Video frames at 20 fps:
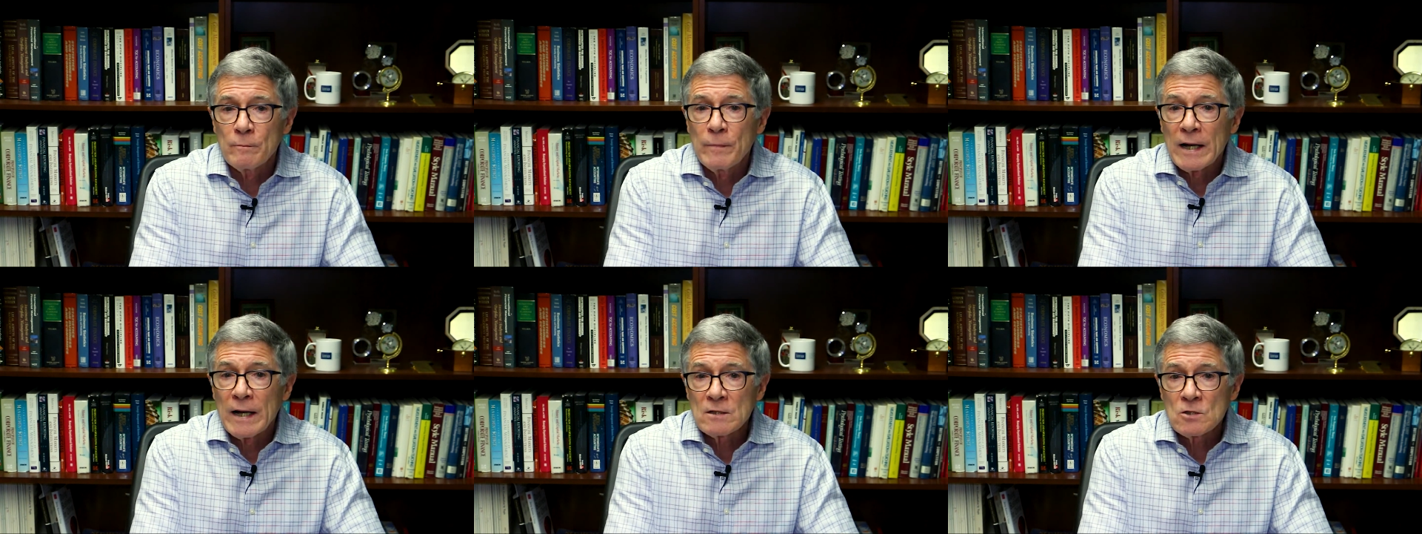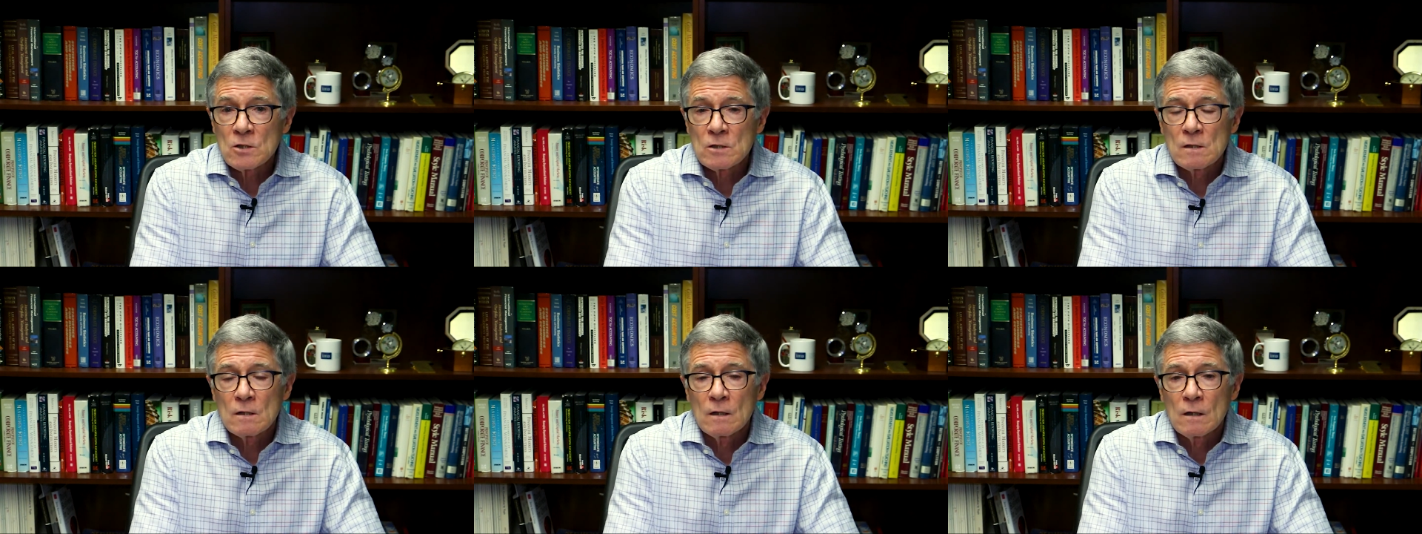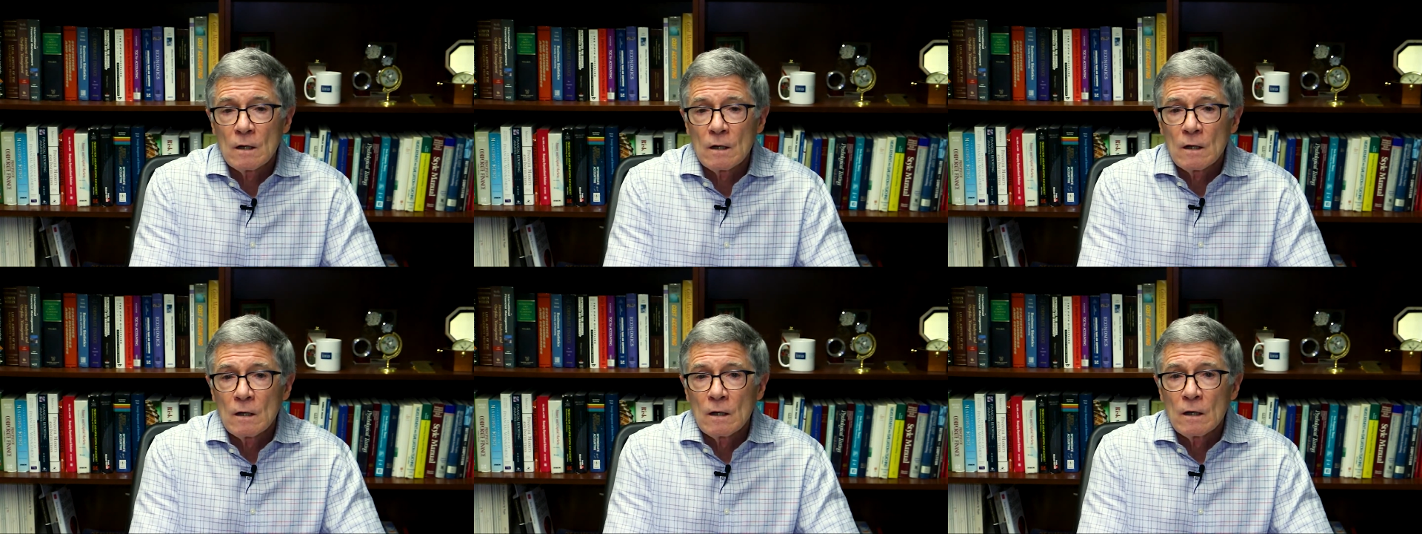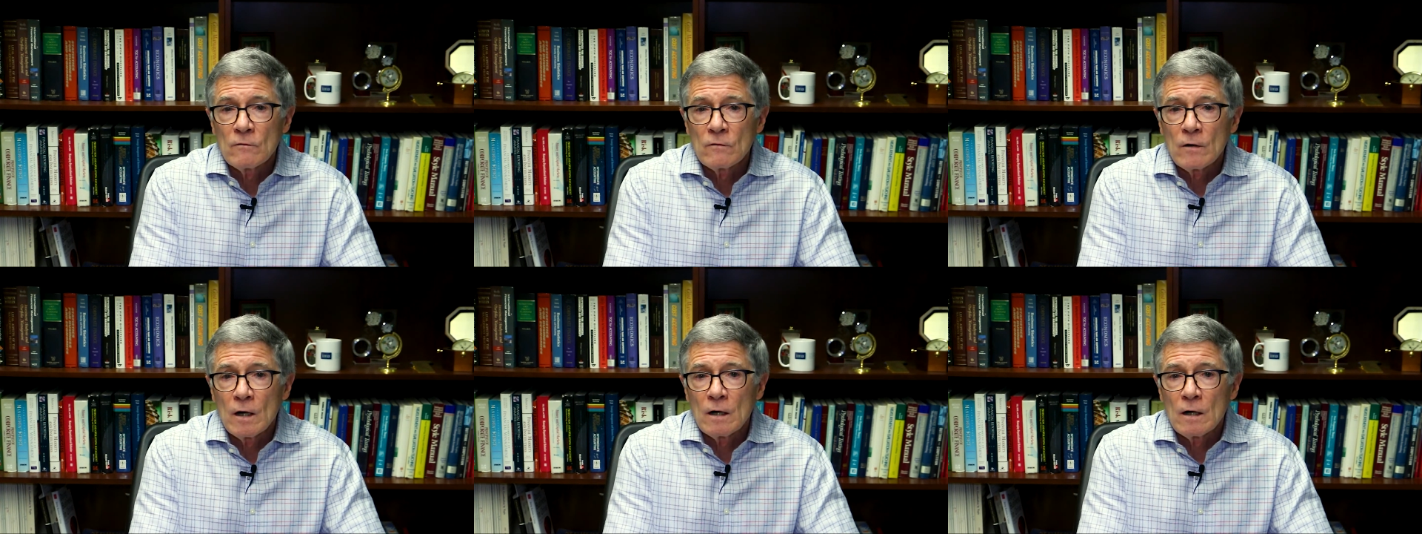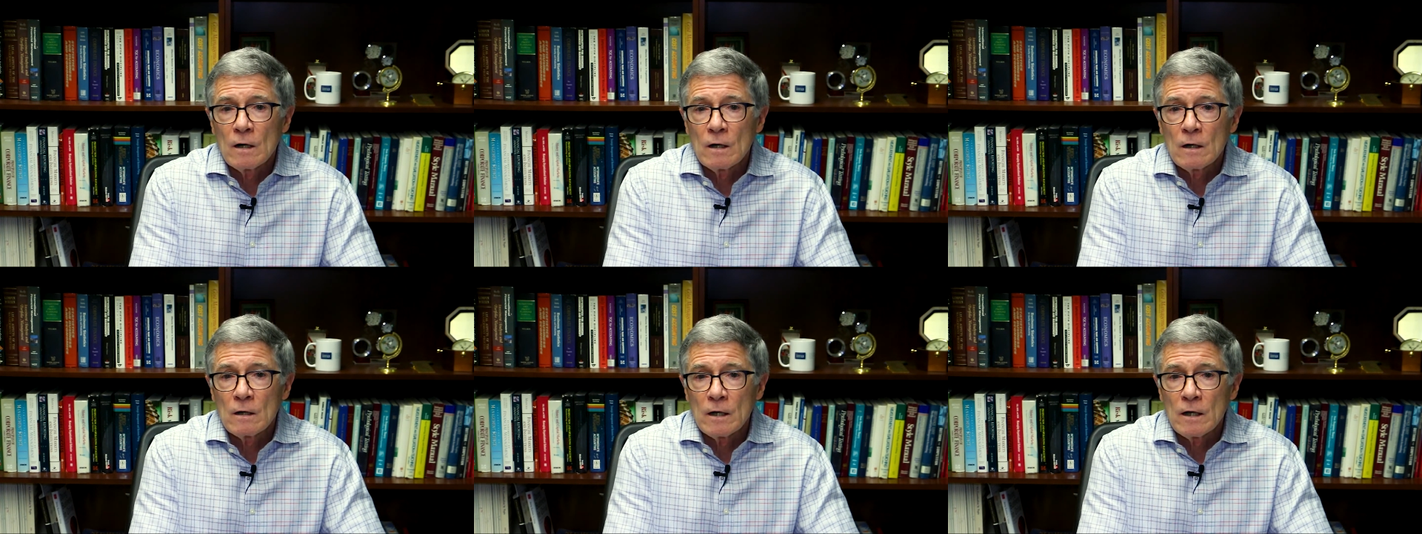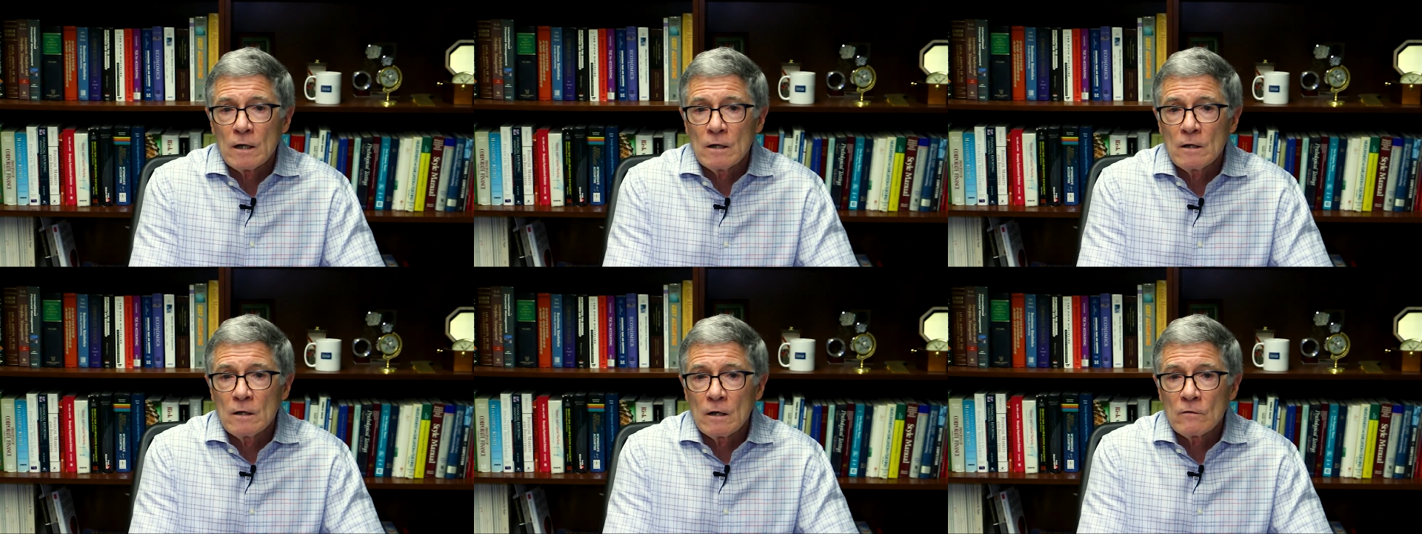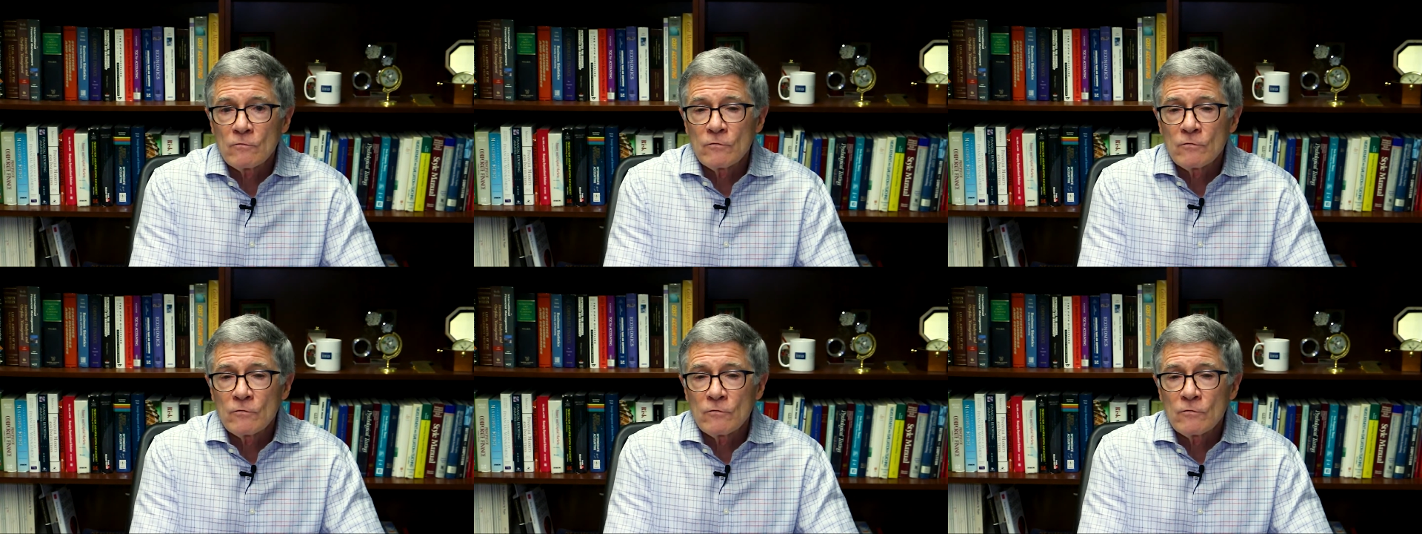best in their